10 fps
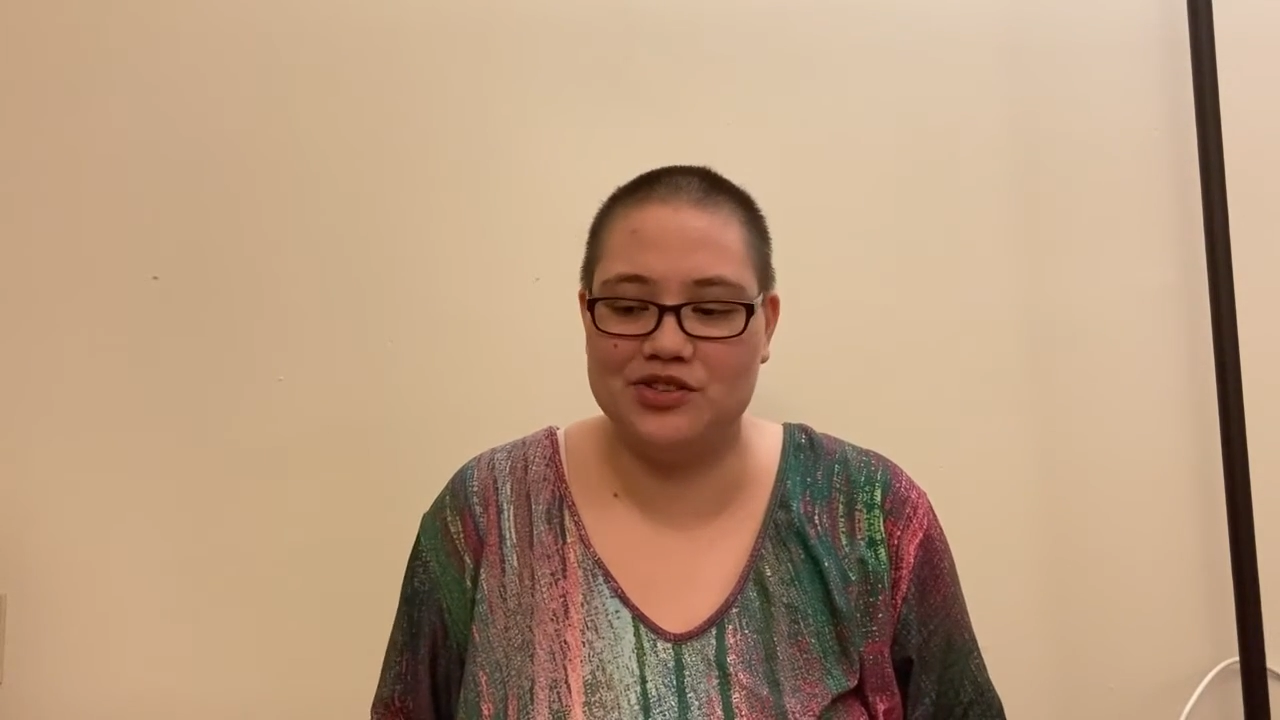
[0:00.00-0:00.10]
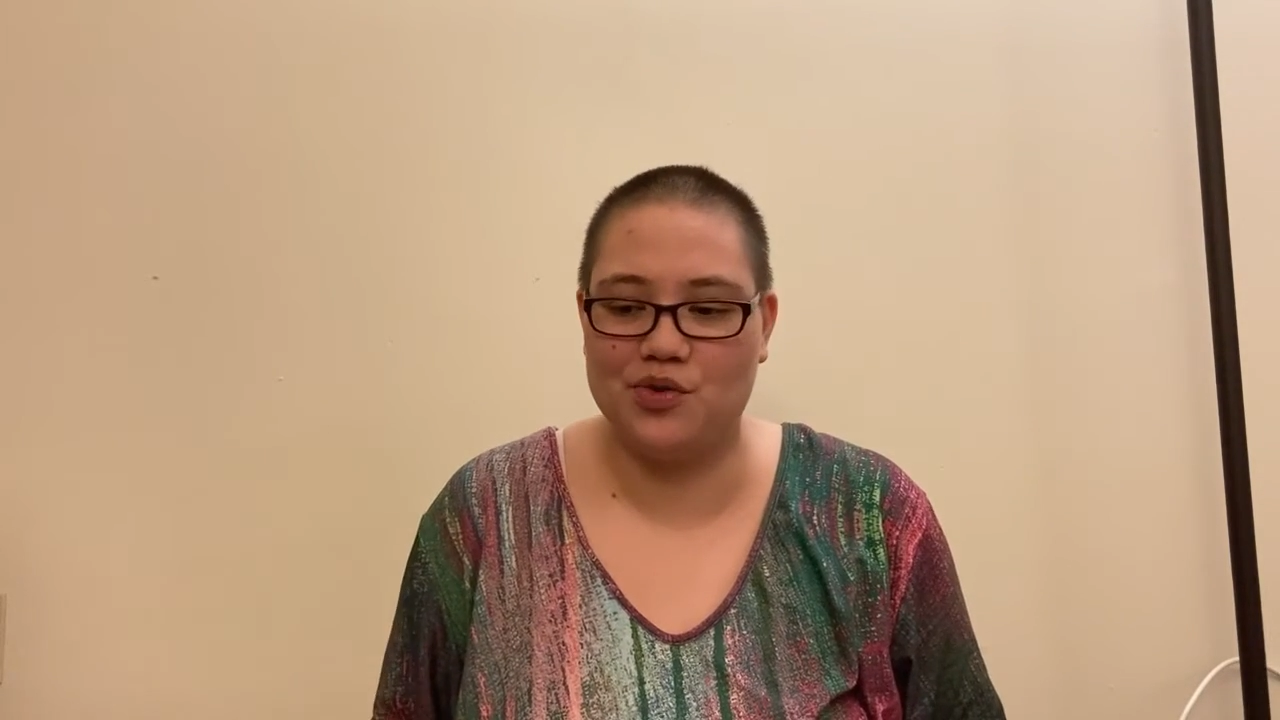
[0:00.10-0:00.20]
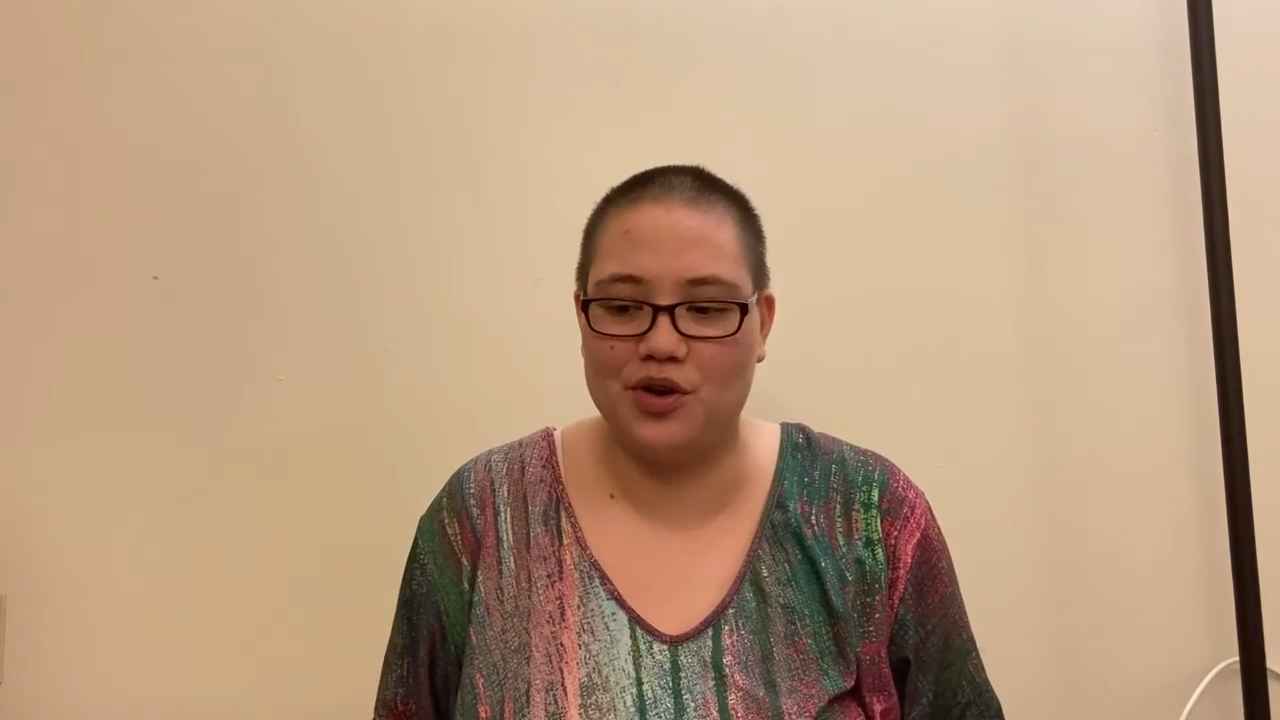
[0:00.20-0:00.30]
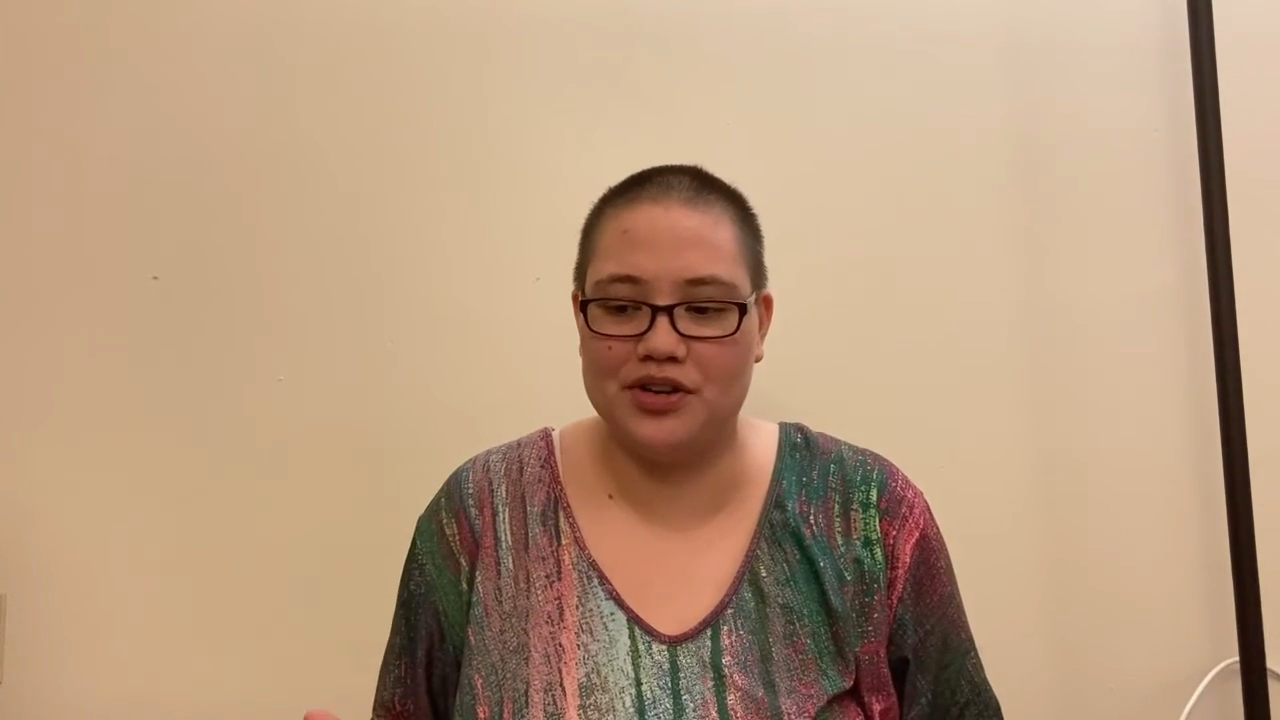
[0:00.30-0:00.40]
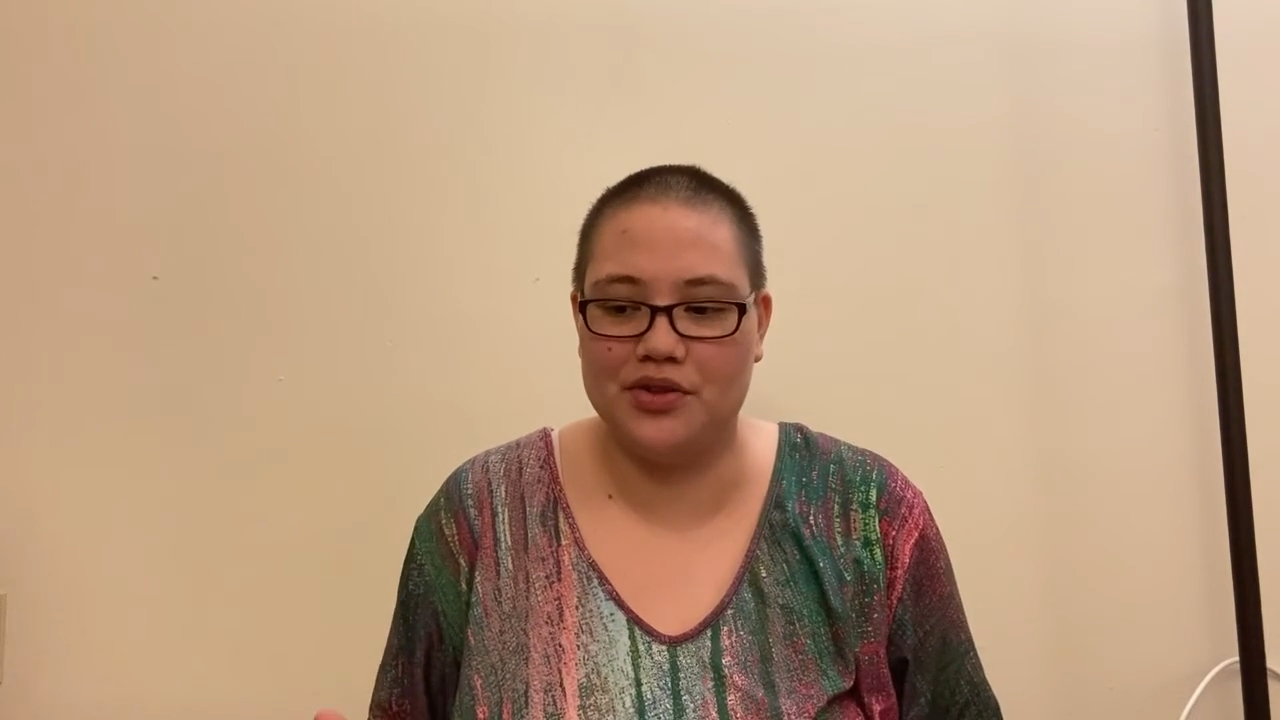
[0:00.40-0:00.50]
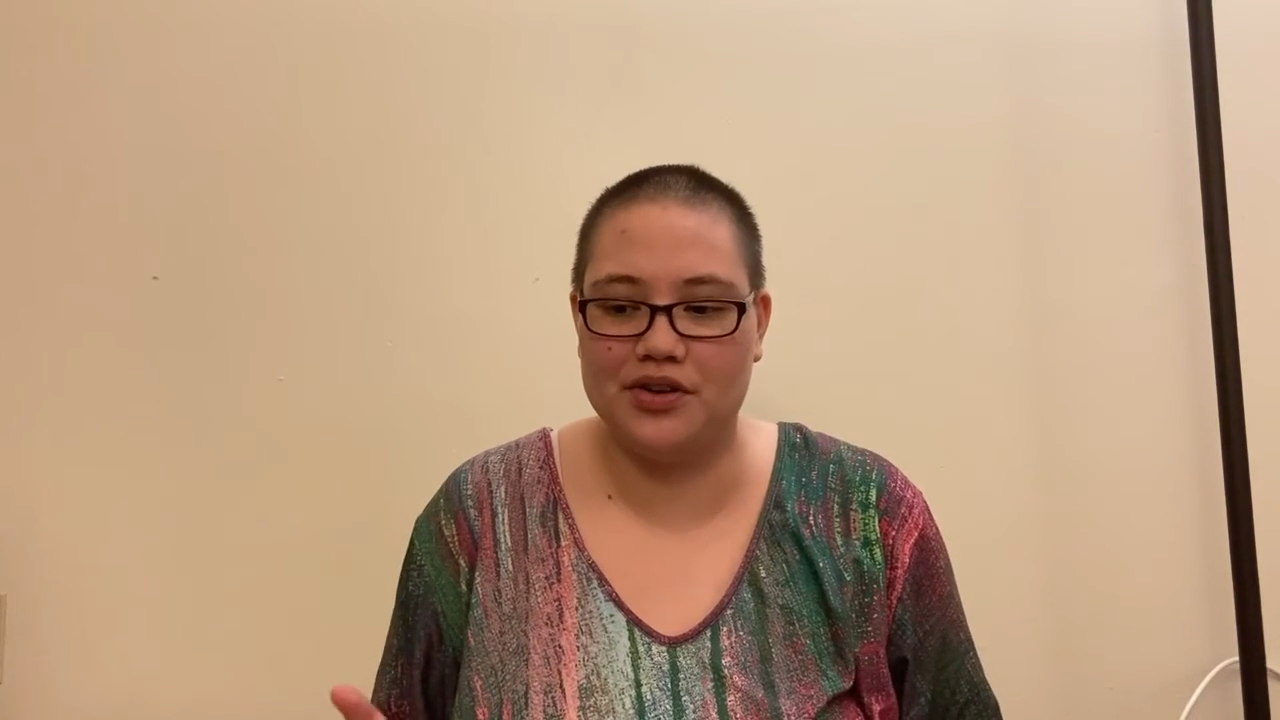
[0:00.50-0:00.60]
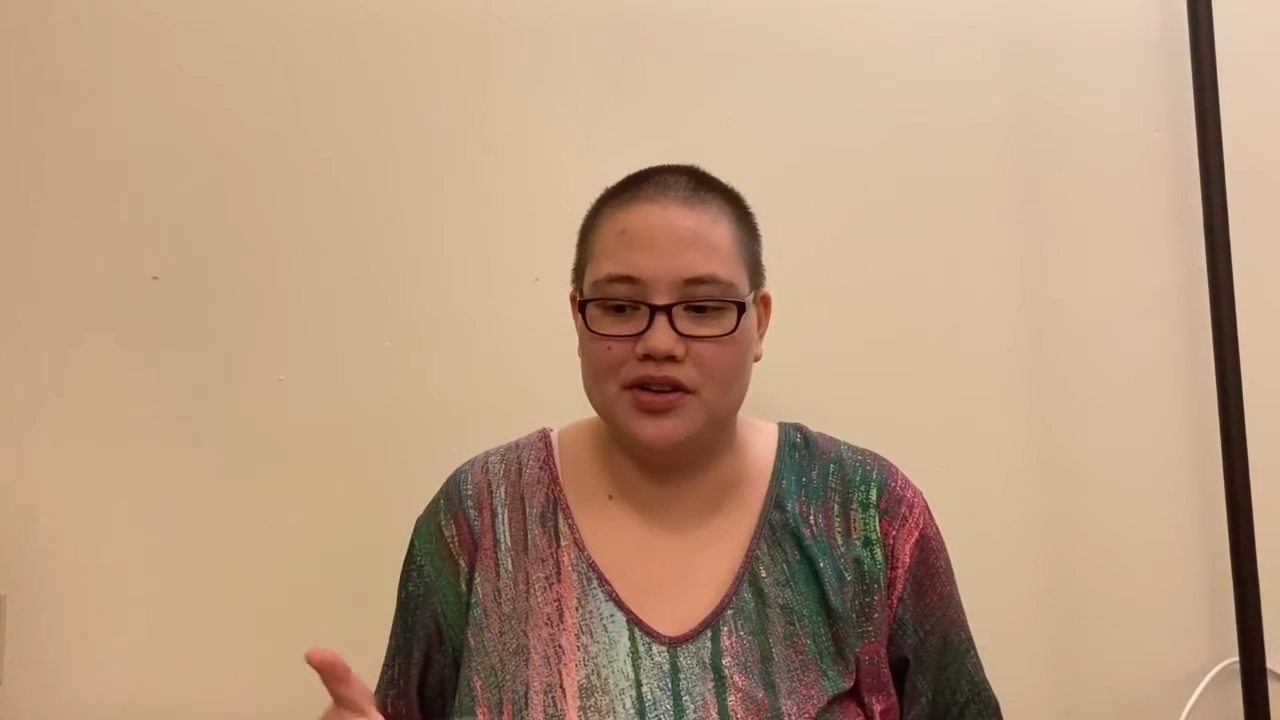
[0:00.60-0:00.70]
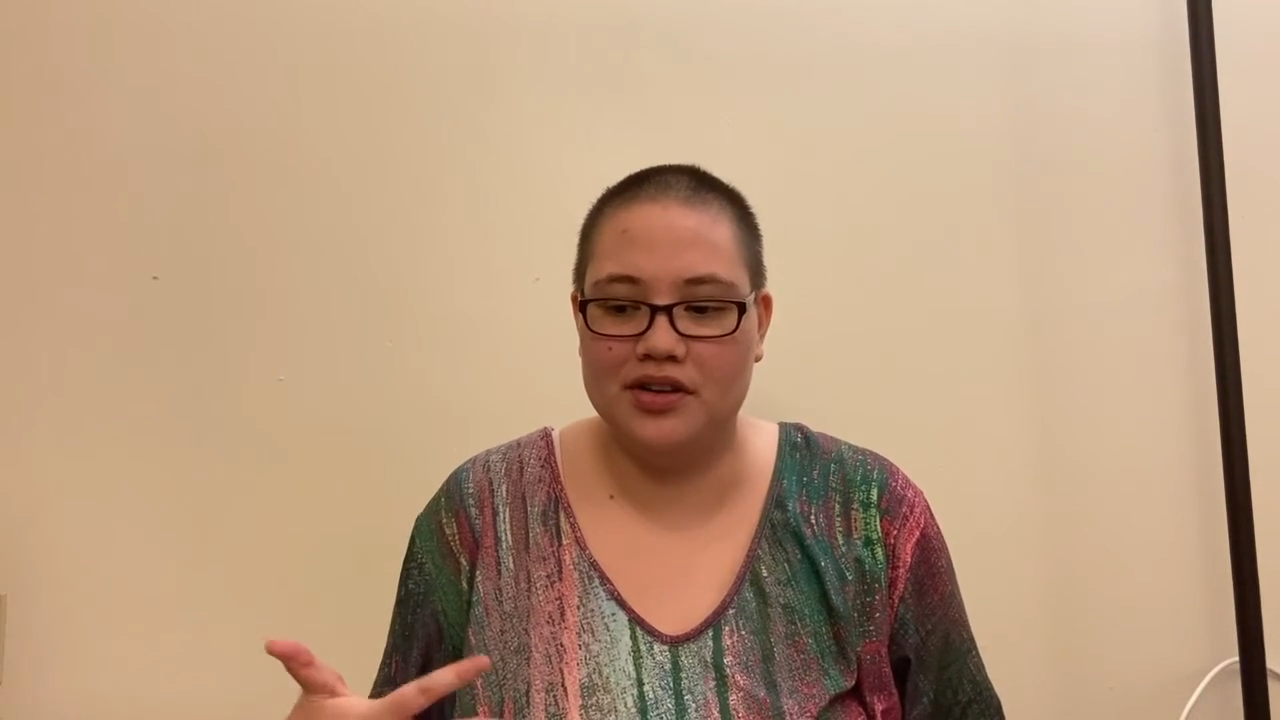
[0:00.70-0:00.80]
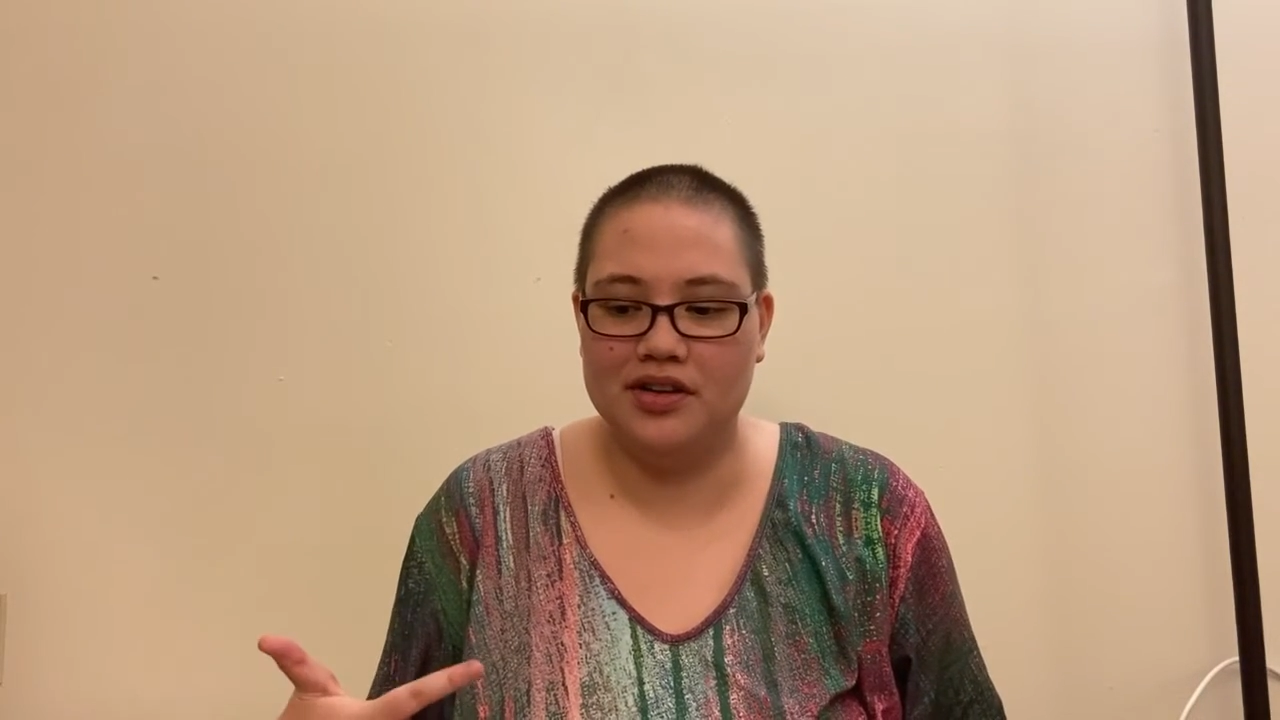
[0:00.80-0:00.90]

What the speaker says: or another